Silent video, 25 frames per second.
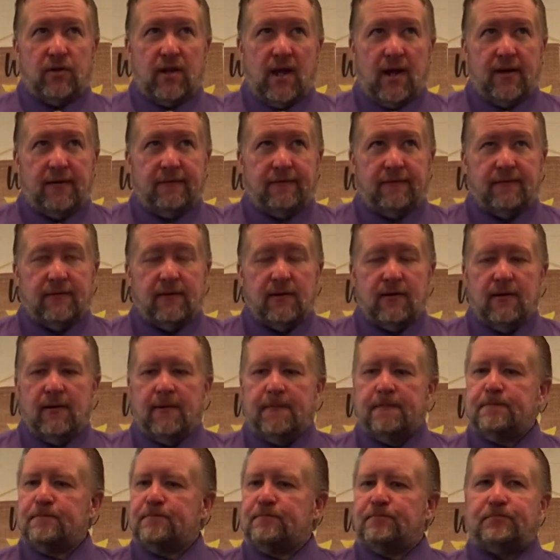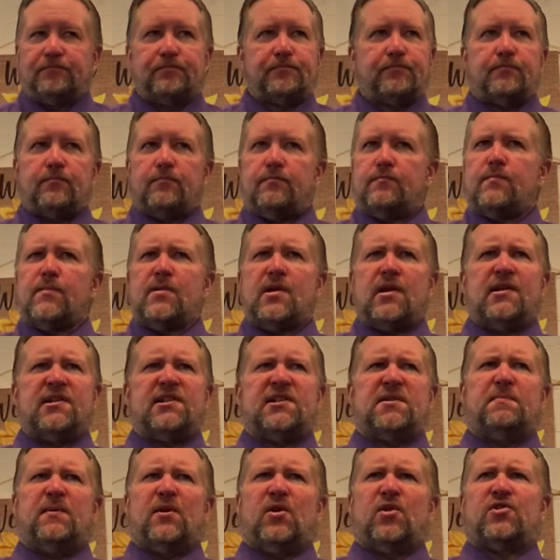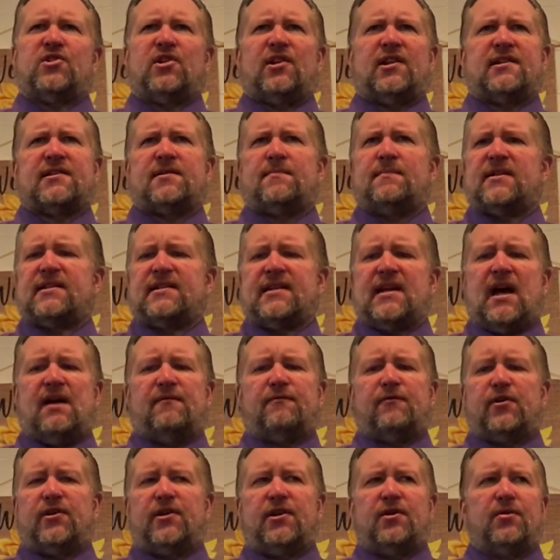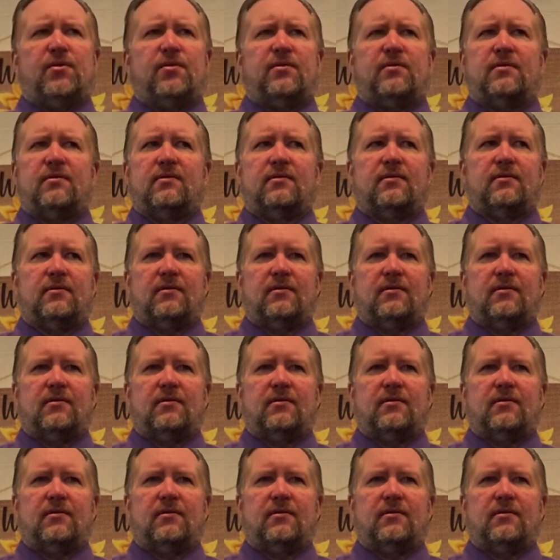life, spiritualism is not for you.